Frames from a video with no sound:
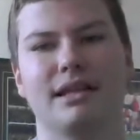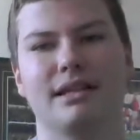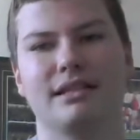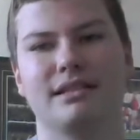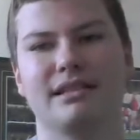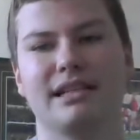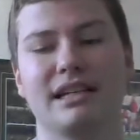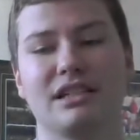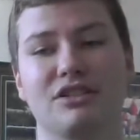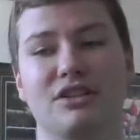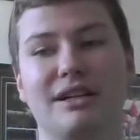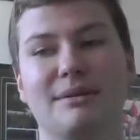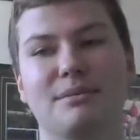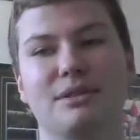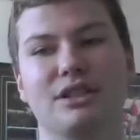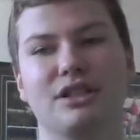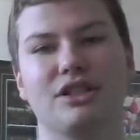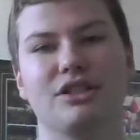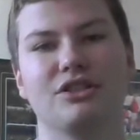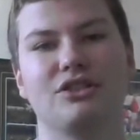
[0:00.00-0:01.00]
Sad times
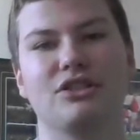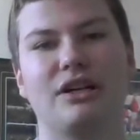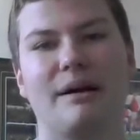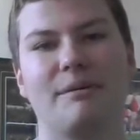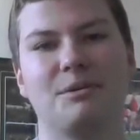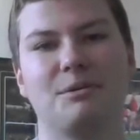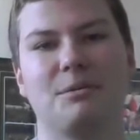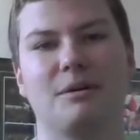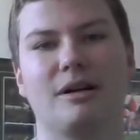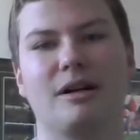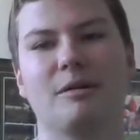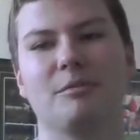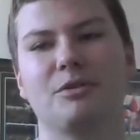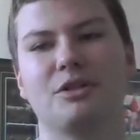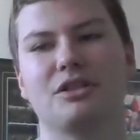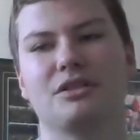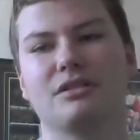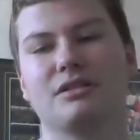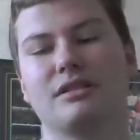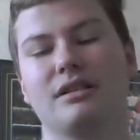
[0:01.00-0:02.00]
and good times, but
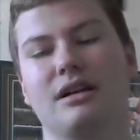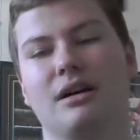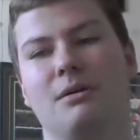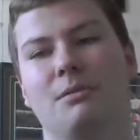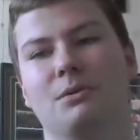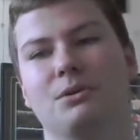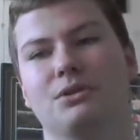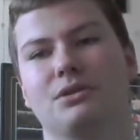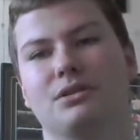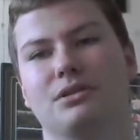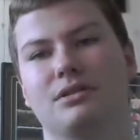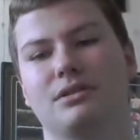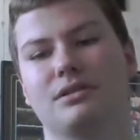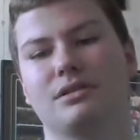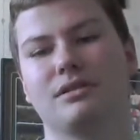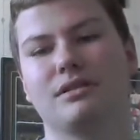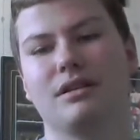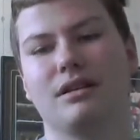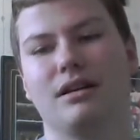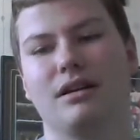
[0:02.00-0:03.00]

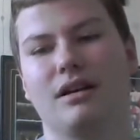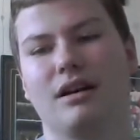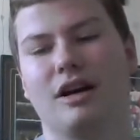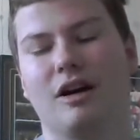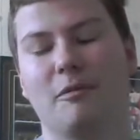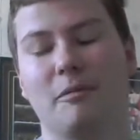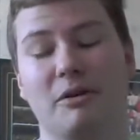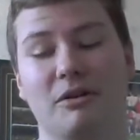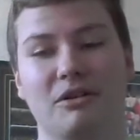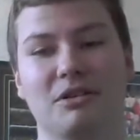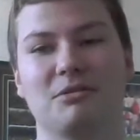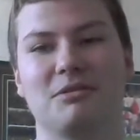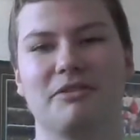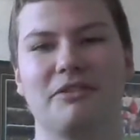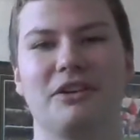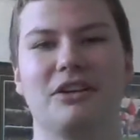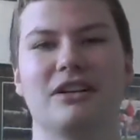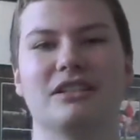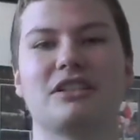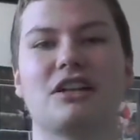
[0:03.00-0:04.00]
I'll be honest with
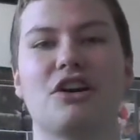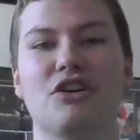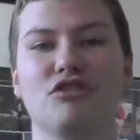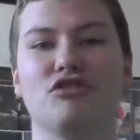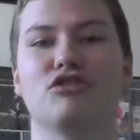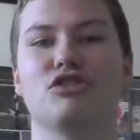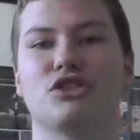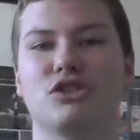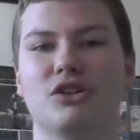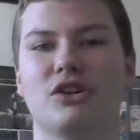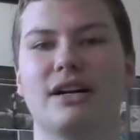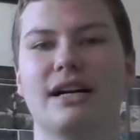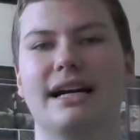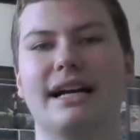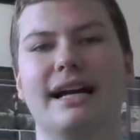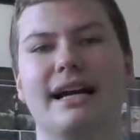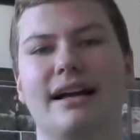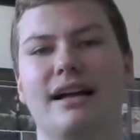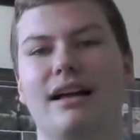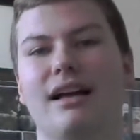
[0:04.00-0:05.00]
you guys, I don't
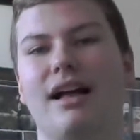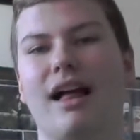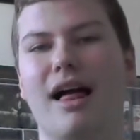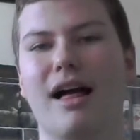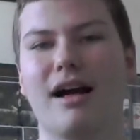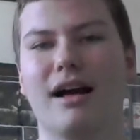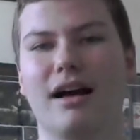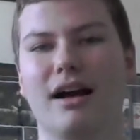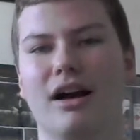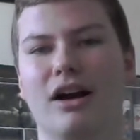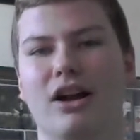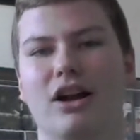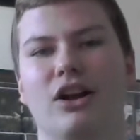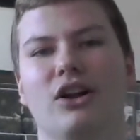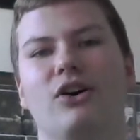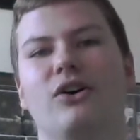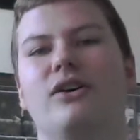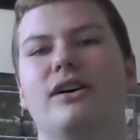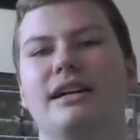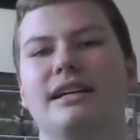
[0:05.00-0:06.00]
cry a
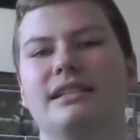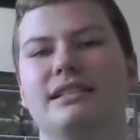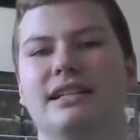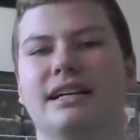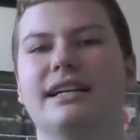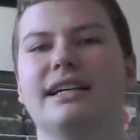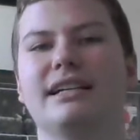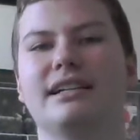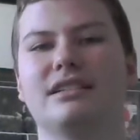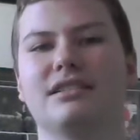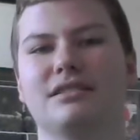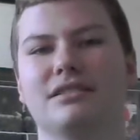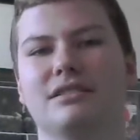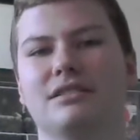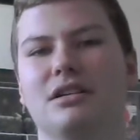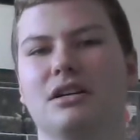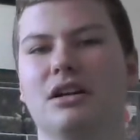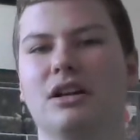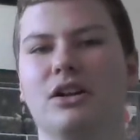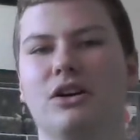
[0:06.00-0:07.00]
lot. It takes
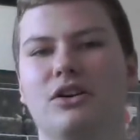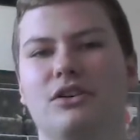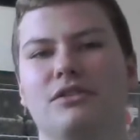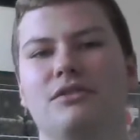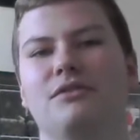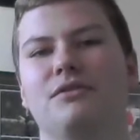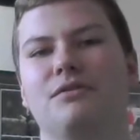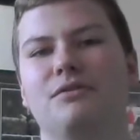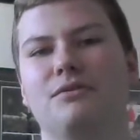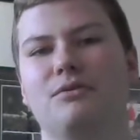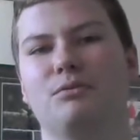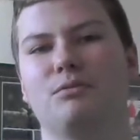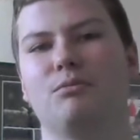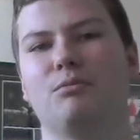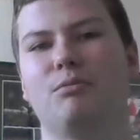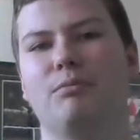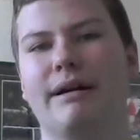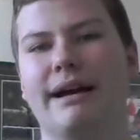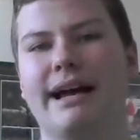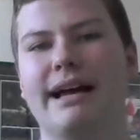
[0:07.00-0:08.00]
a lot of
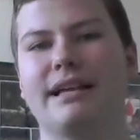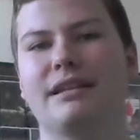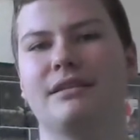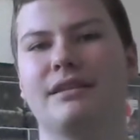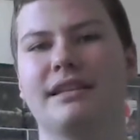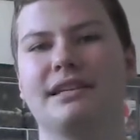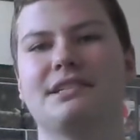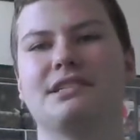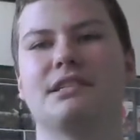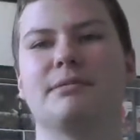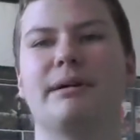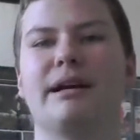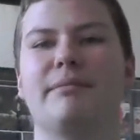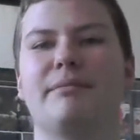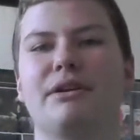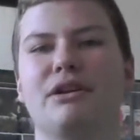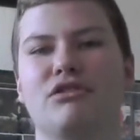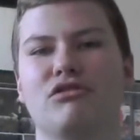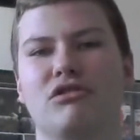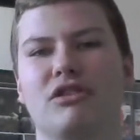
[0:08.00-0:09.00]
badness to make
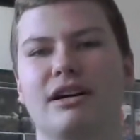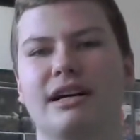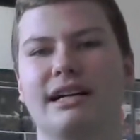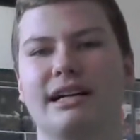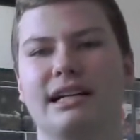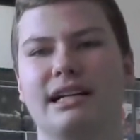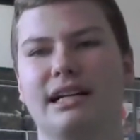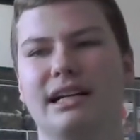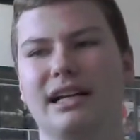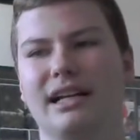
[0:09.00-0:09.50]
me cry,